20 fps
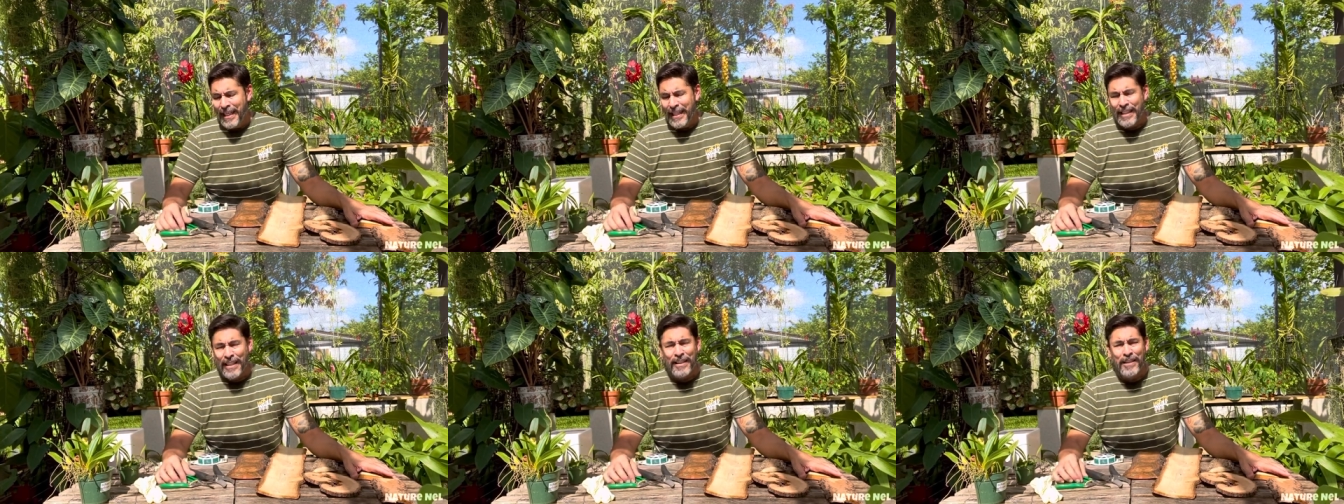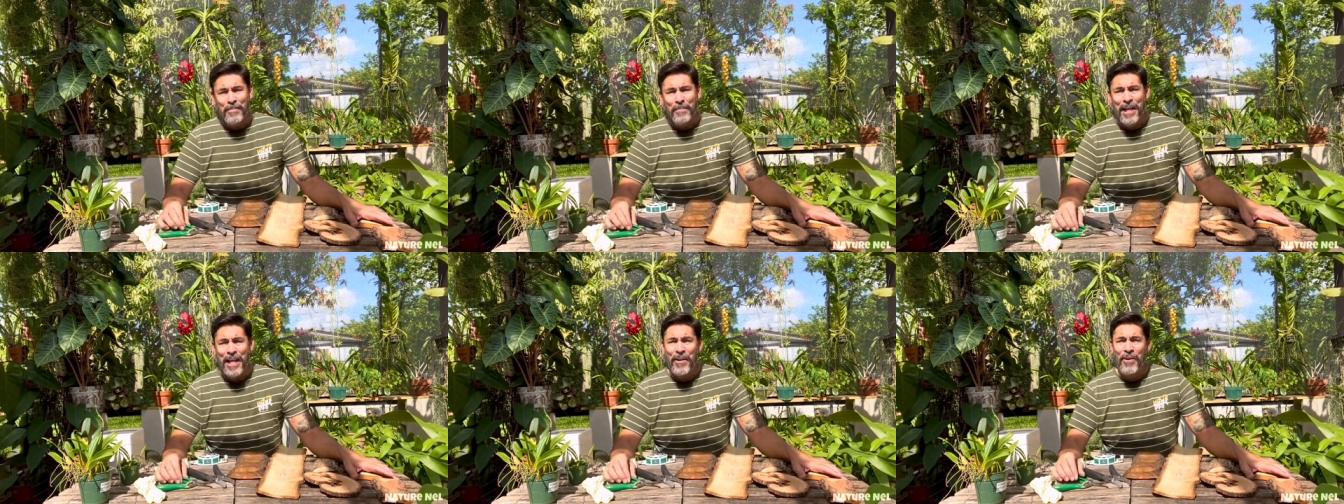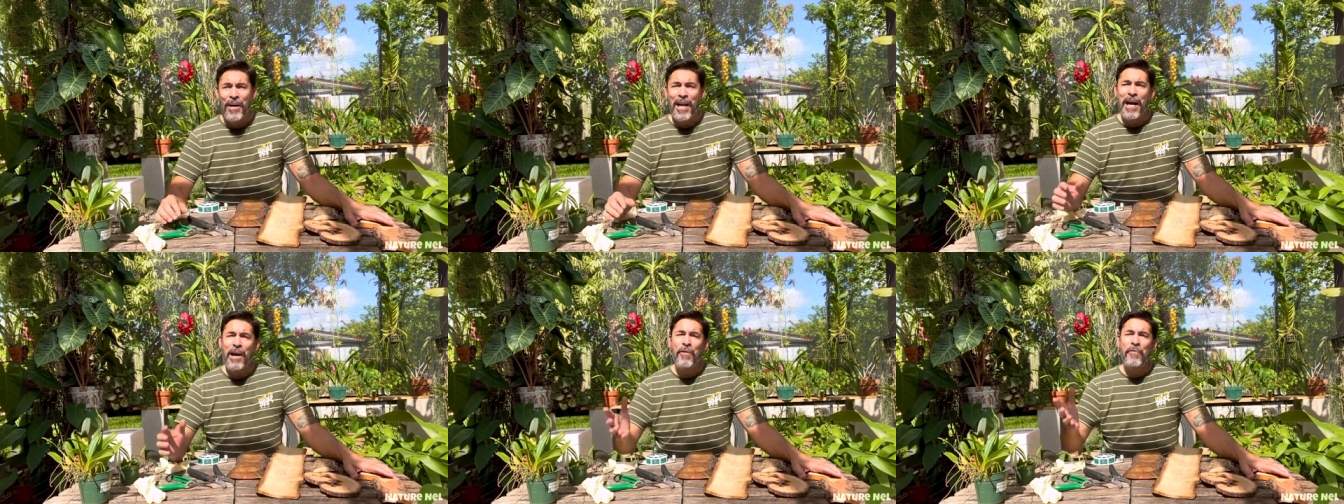Doesn't
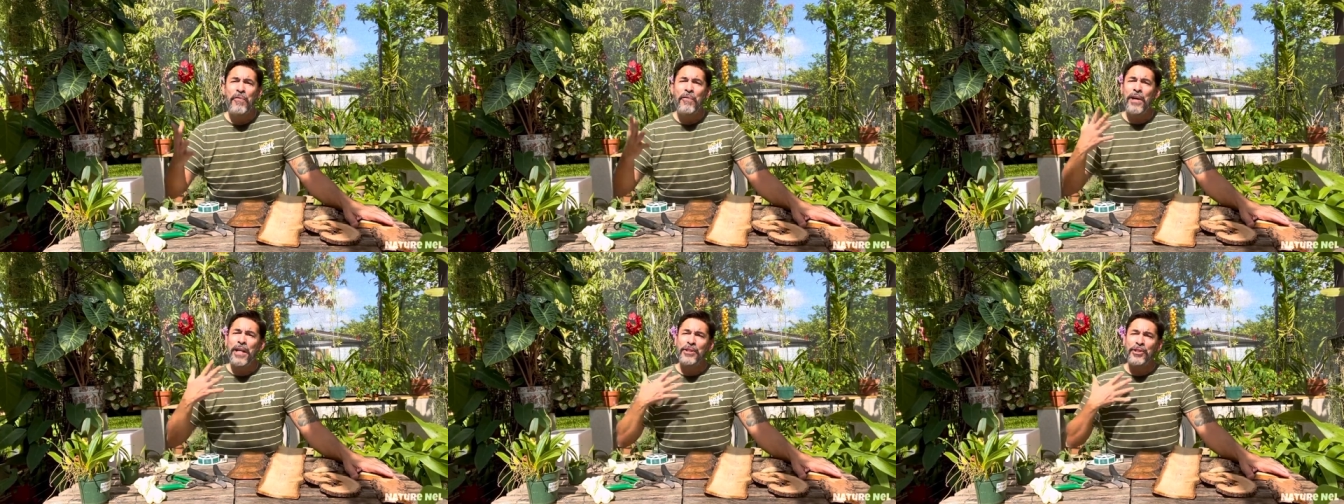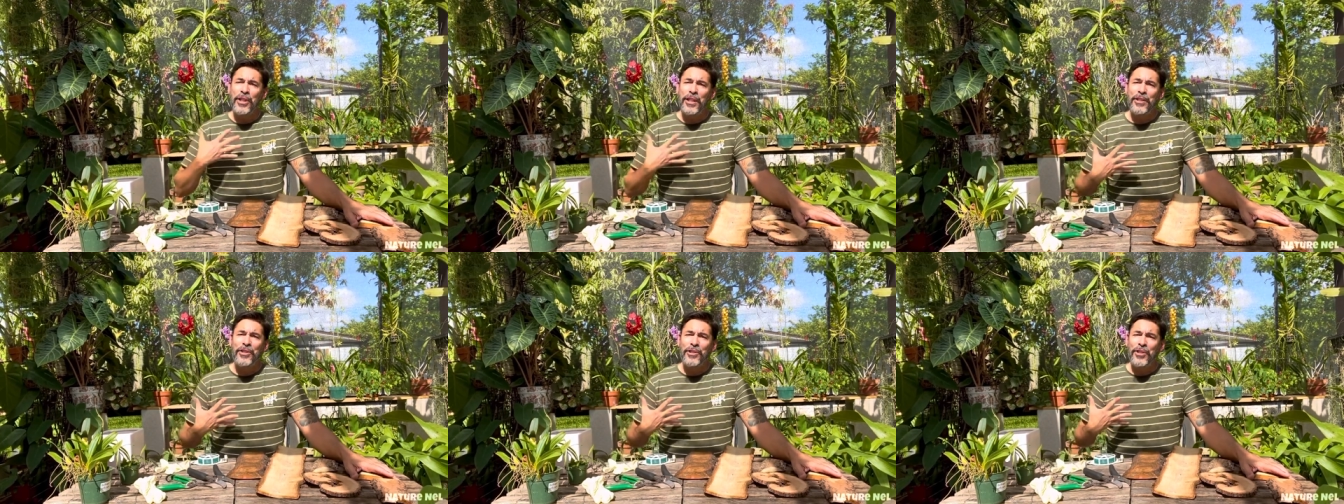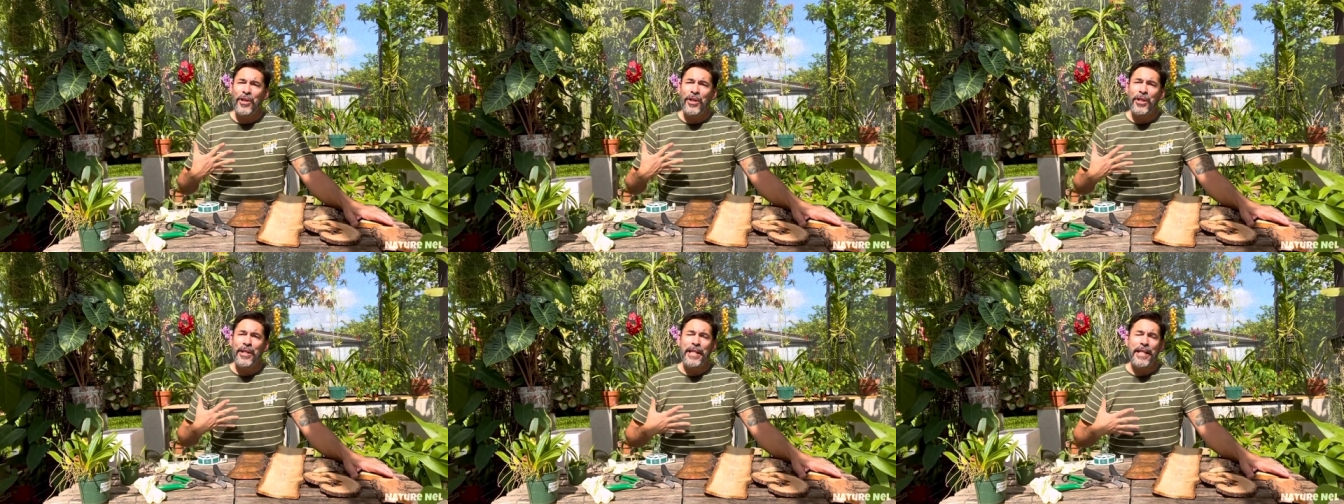matter how fresh I
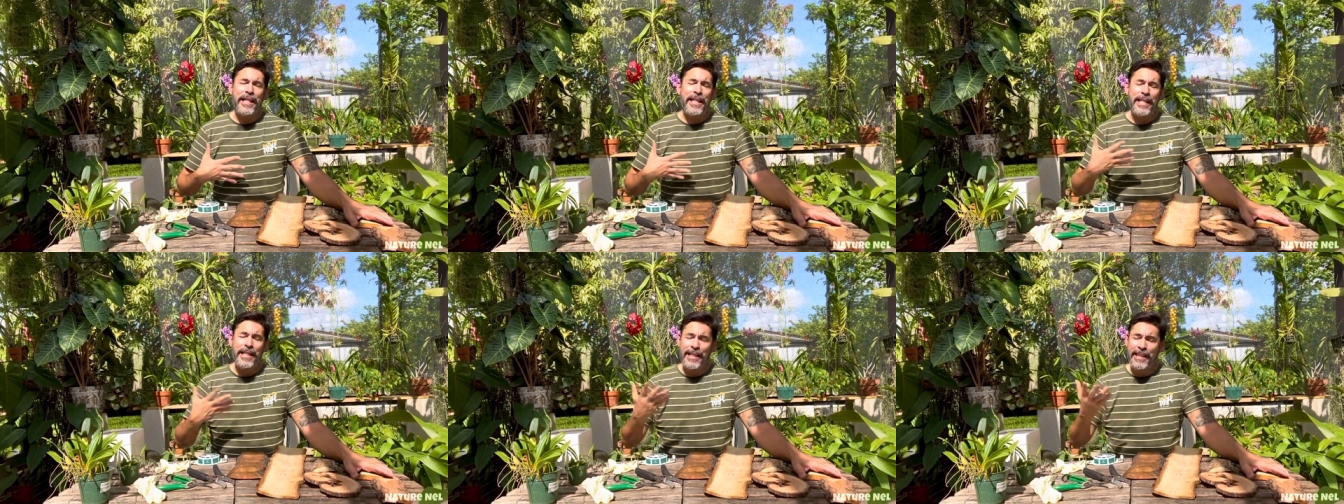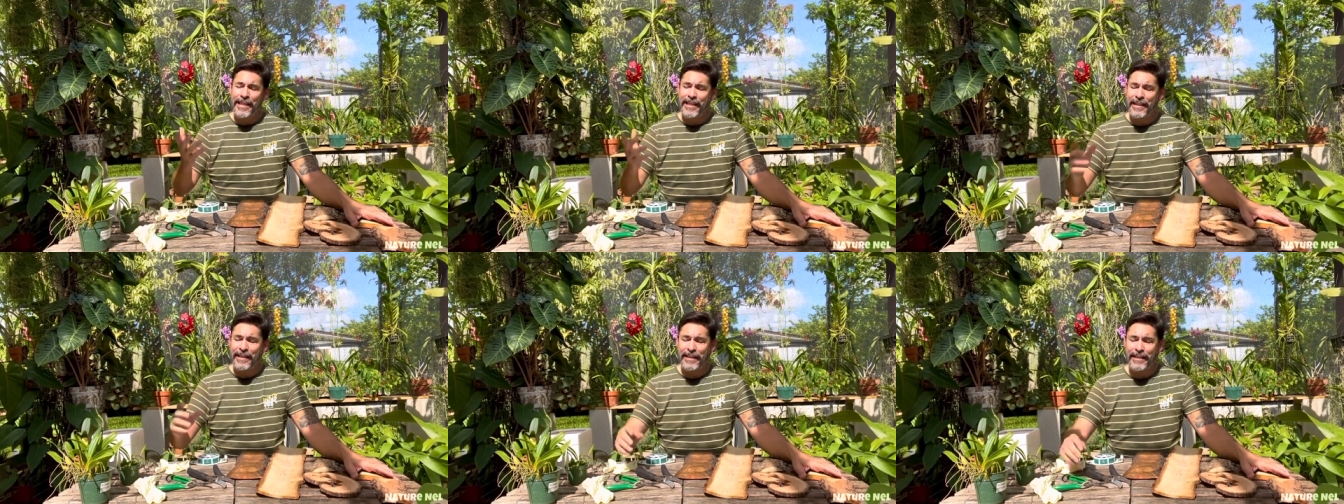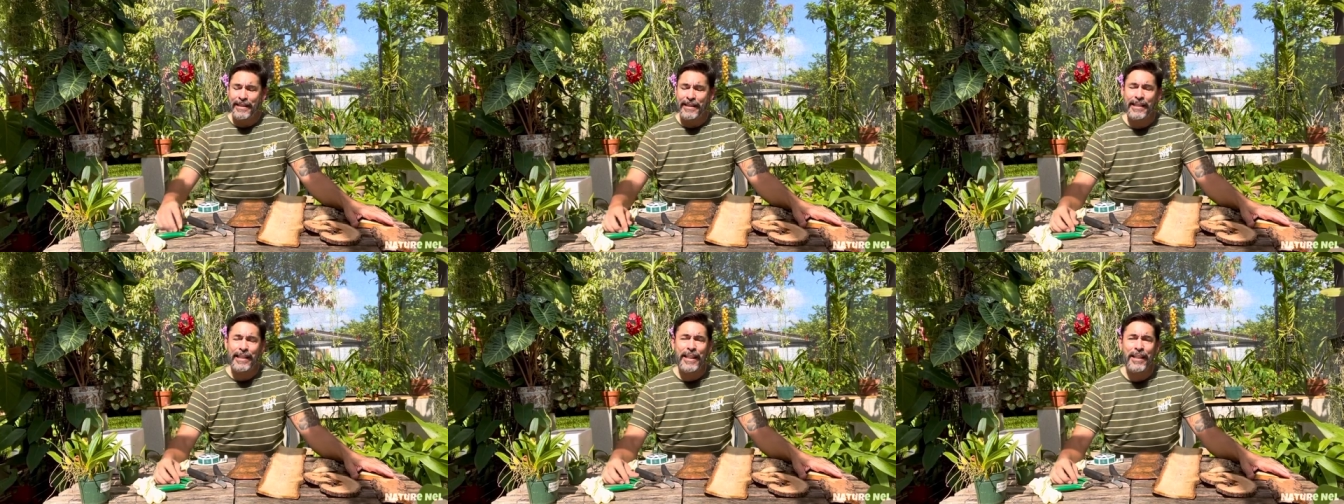start,
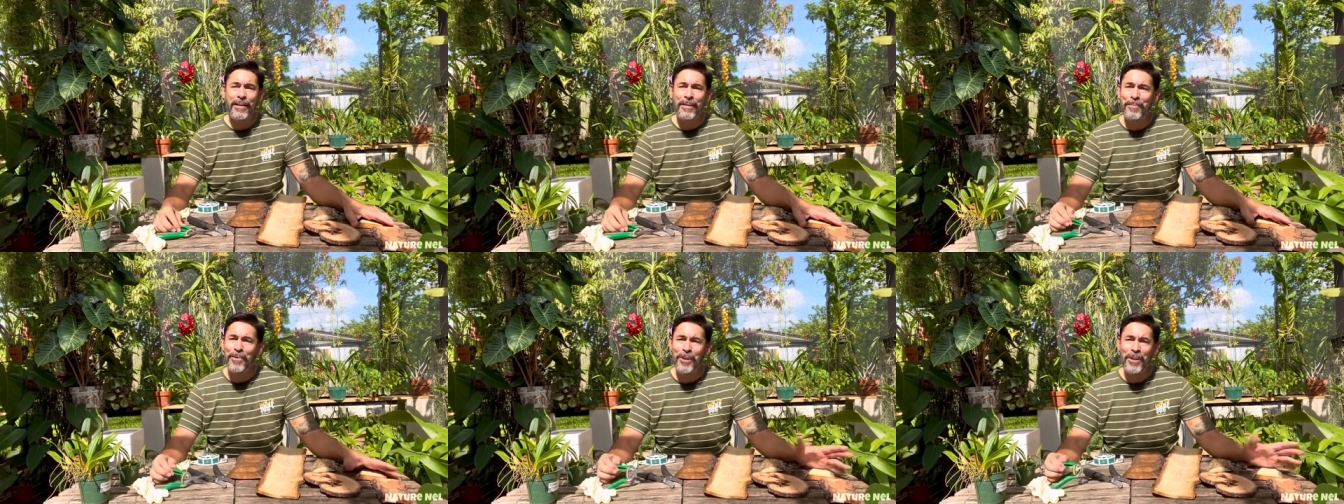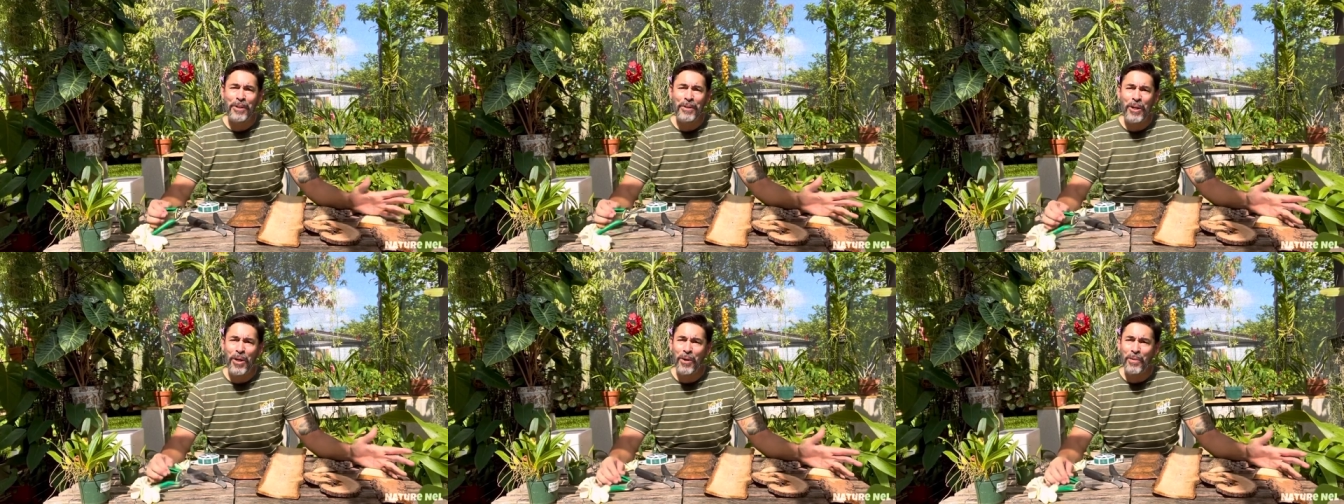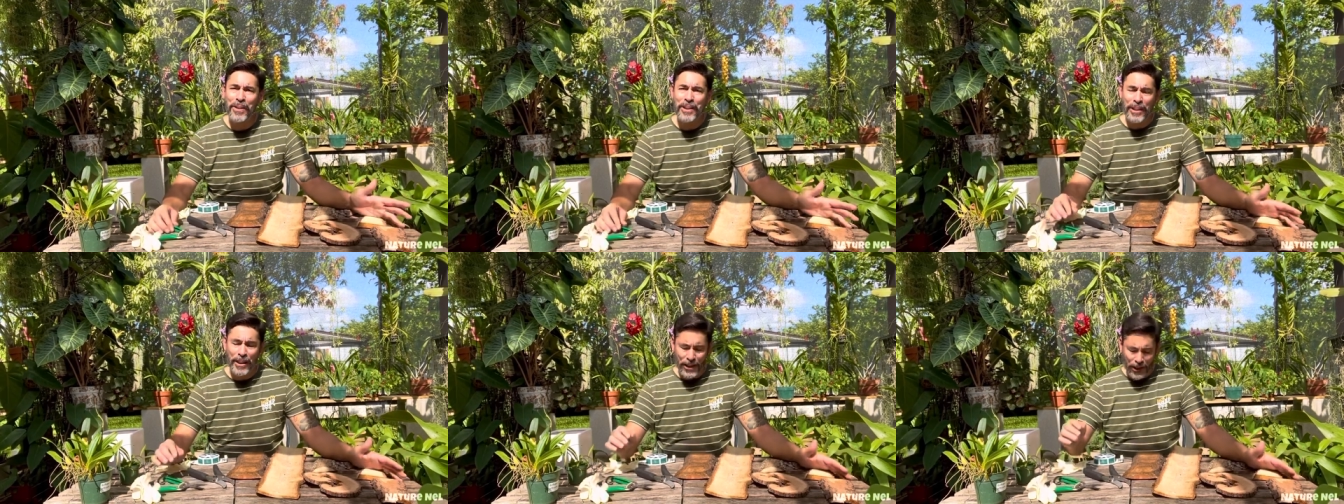you know, I'm
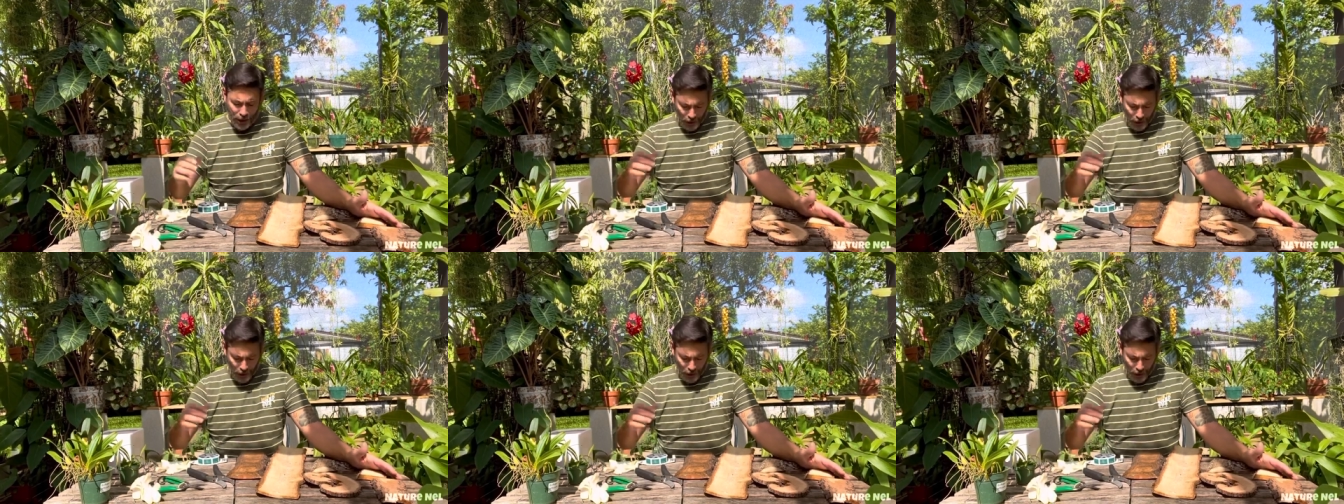always gonna